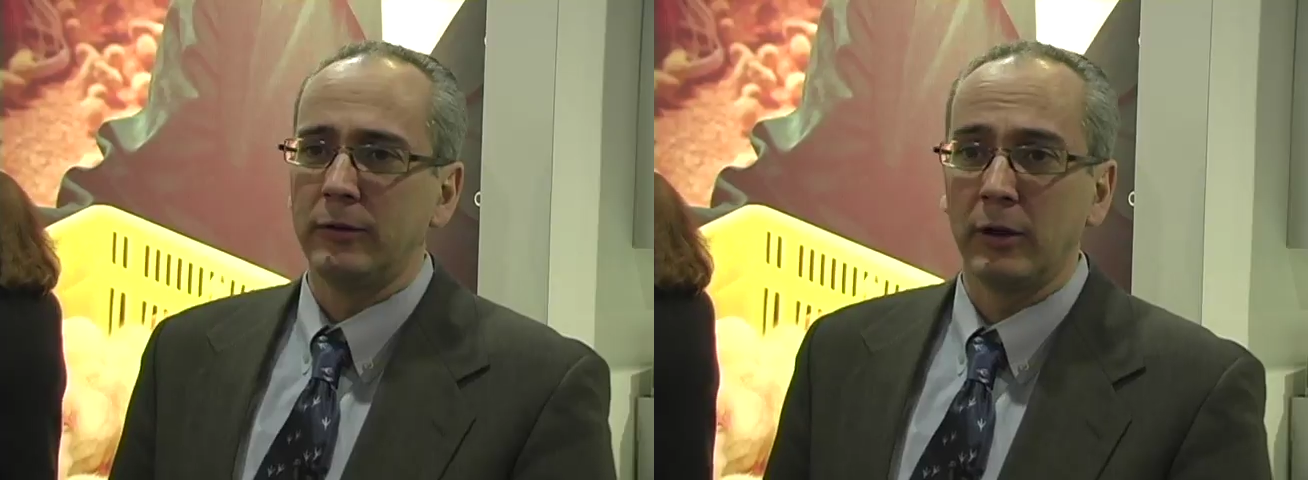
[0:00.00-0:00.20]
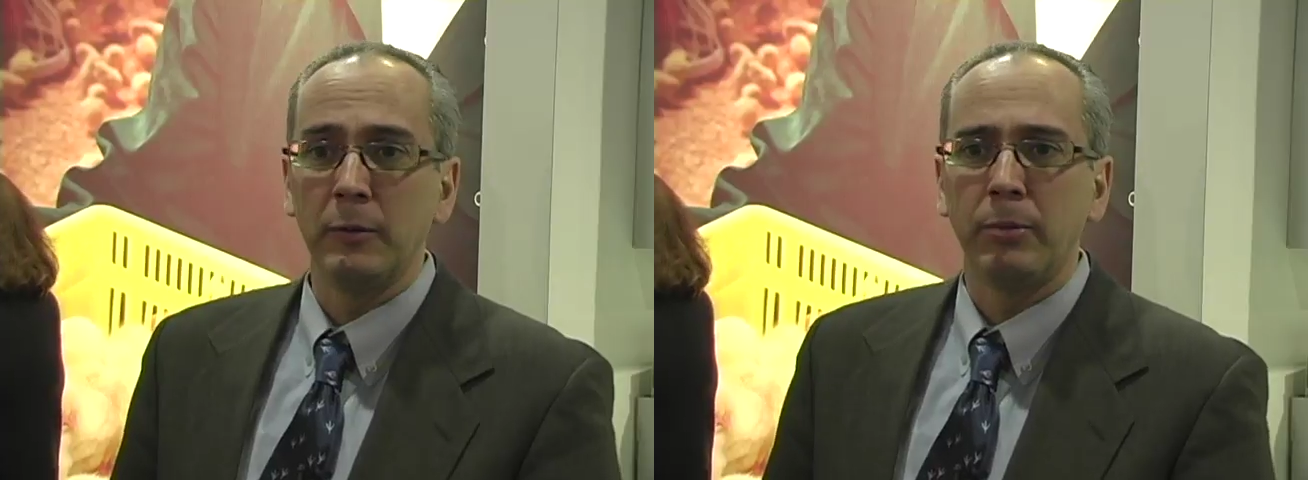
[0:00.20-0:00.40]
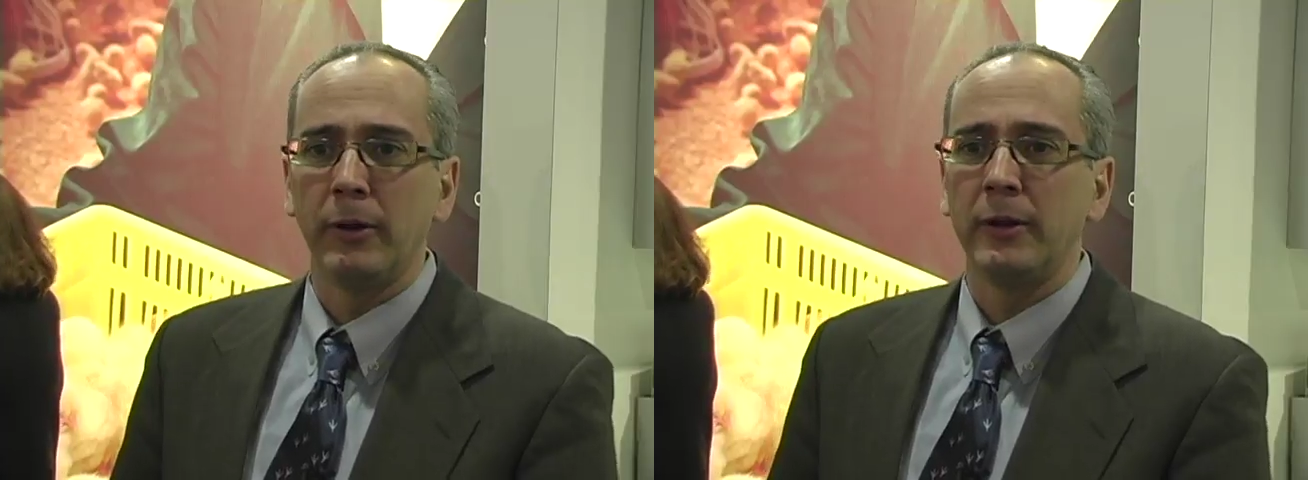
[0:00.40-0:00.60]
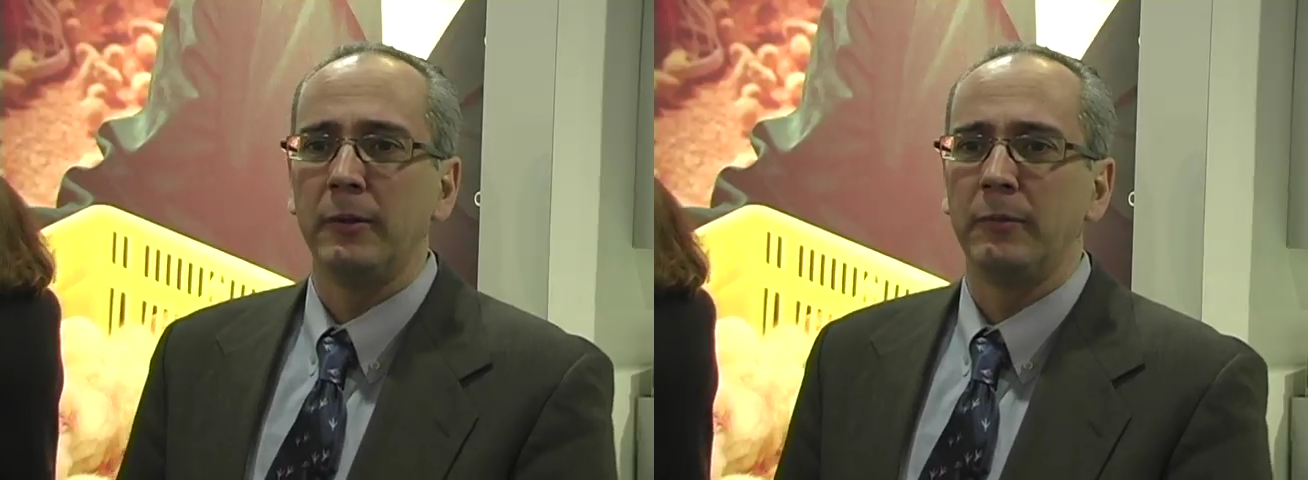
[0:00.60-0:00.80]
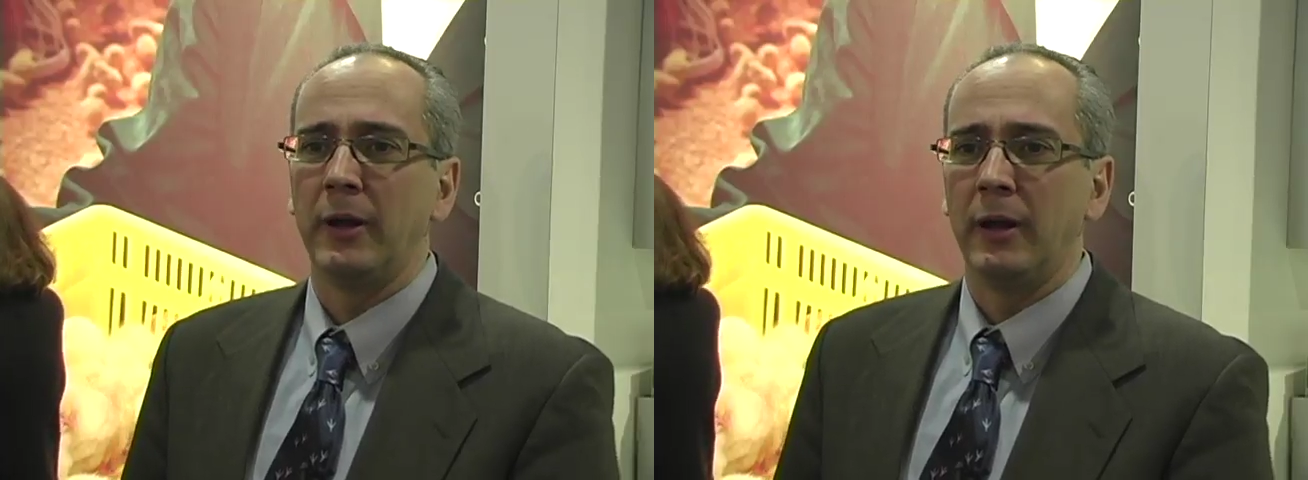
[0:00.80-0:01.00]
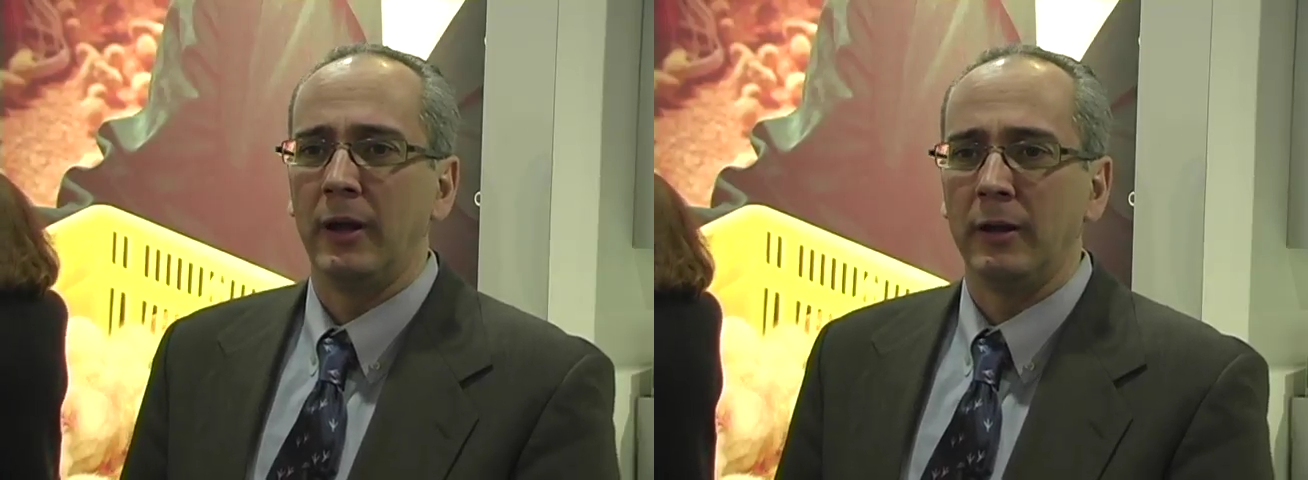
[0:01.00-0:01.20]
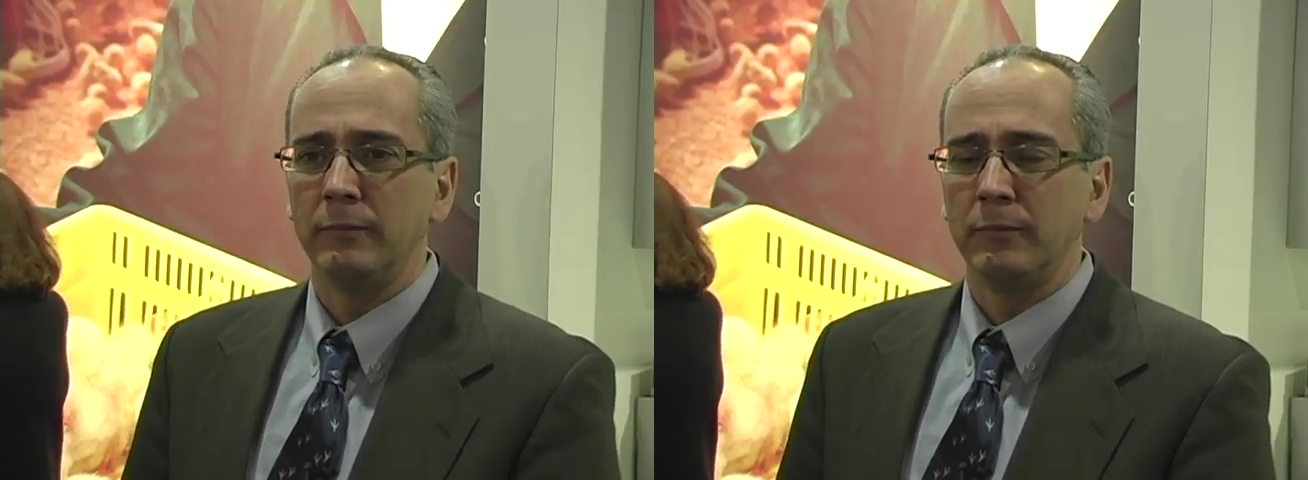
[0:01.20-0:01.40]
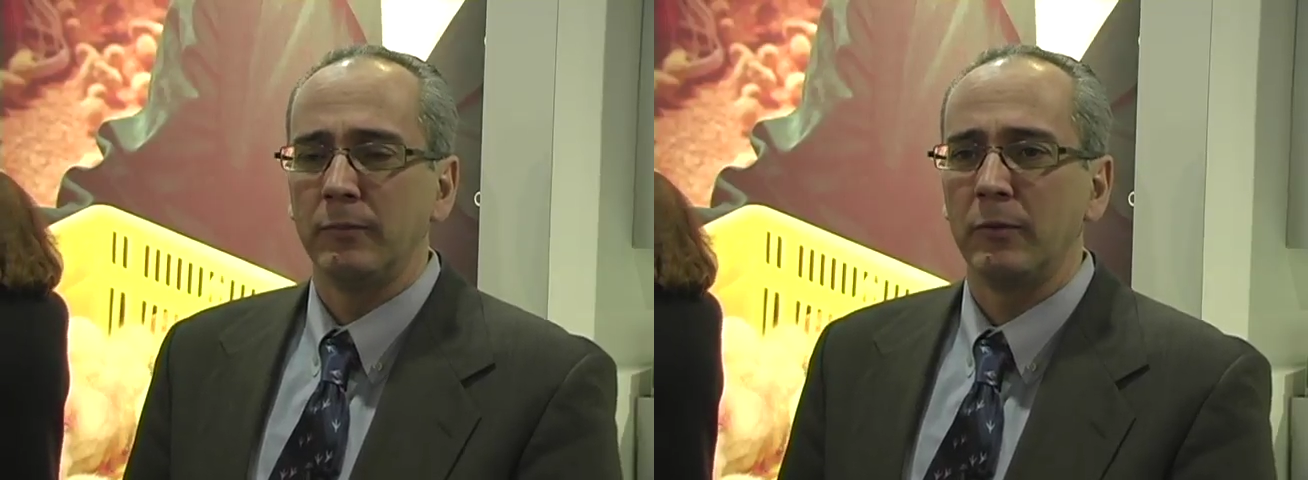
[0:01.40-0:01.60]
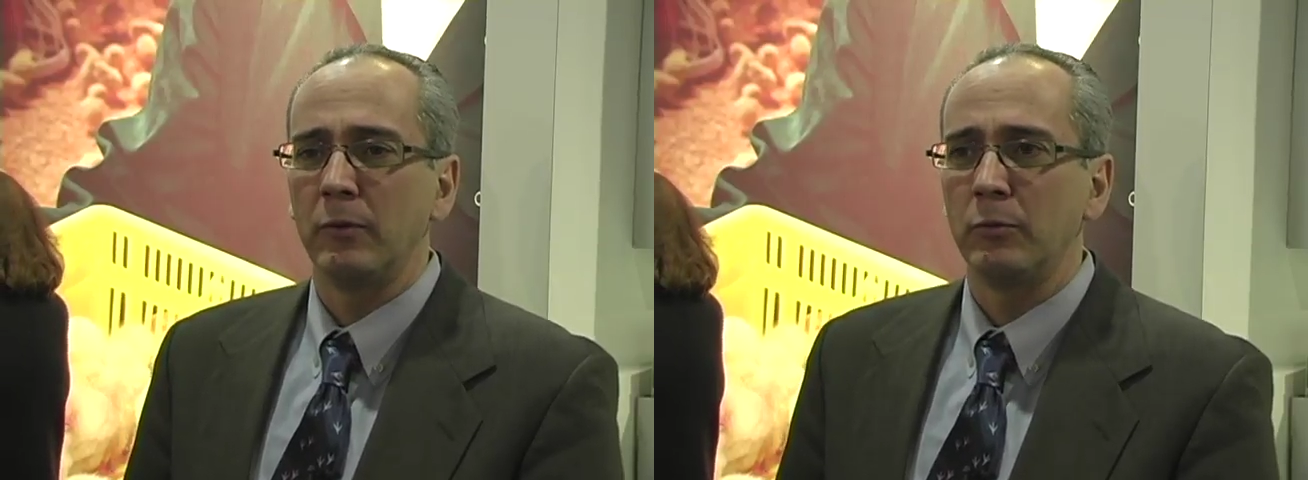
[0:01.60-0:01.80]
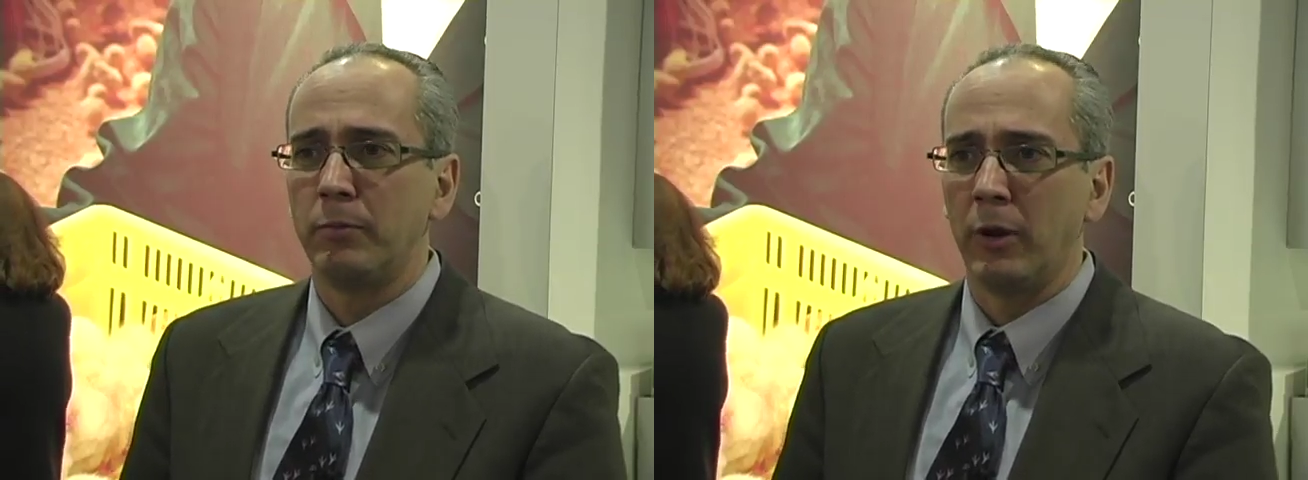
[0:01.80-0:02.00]
Dog and Pony uh,
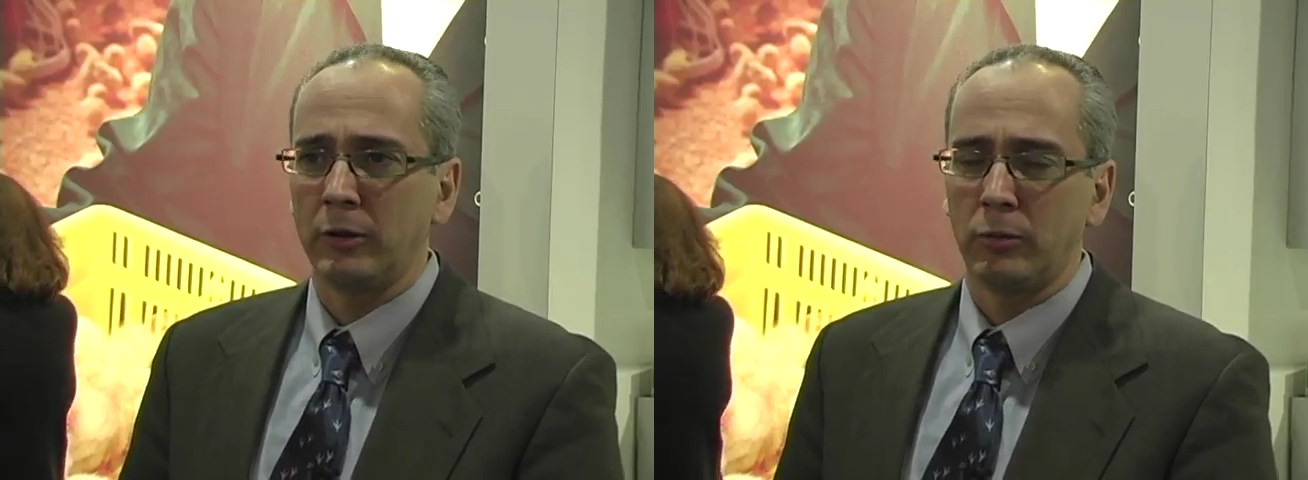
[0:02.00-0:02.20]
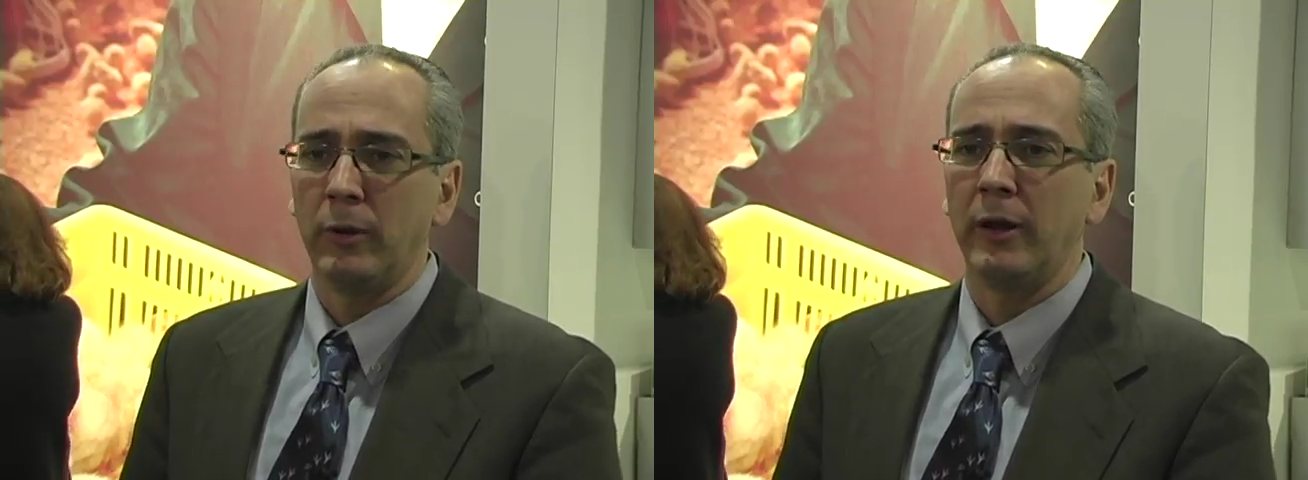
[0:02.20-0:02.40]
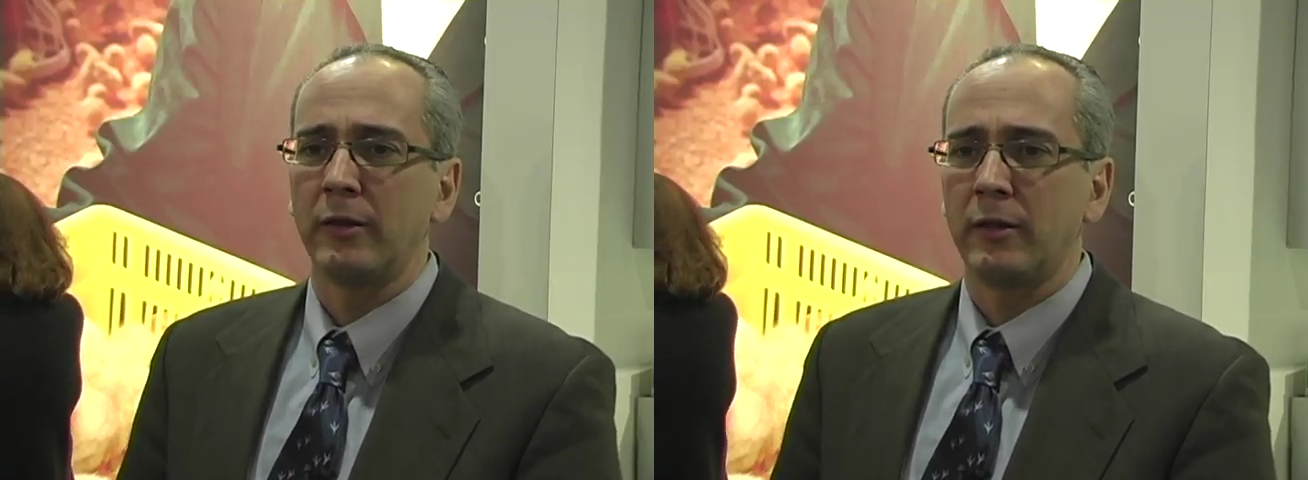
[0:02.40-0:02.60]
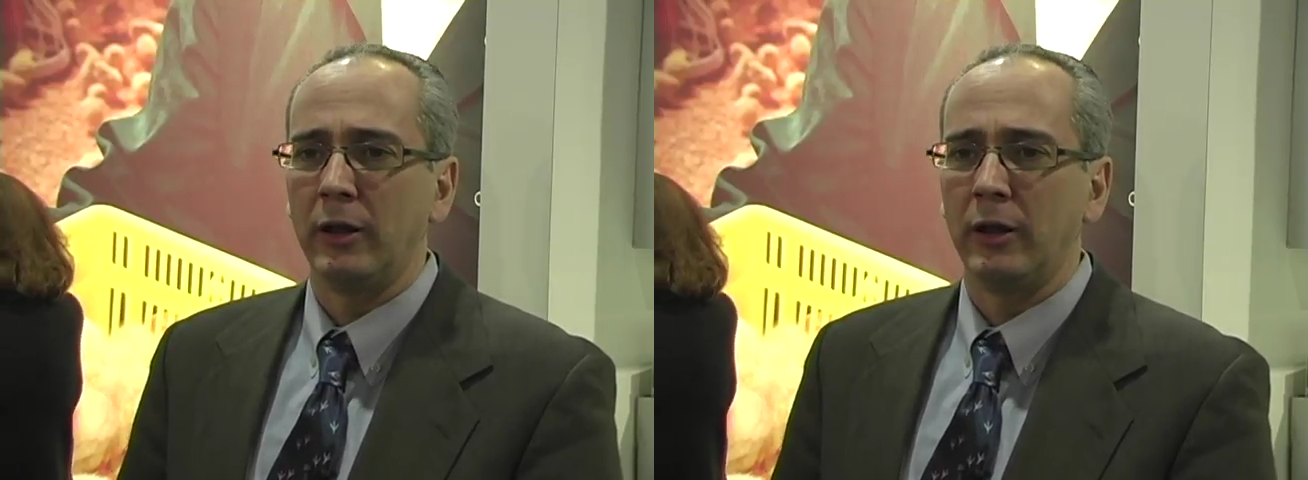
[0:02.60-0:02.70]
brought to us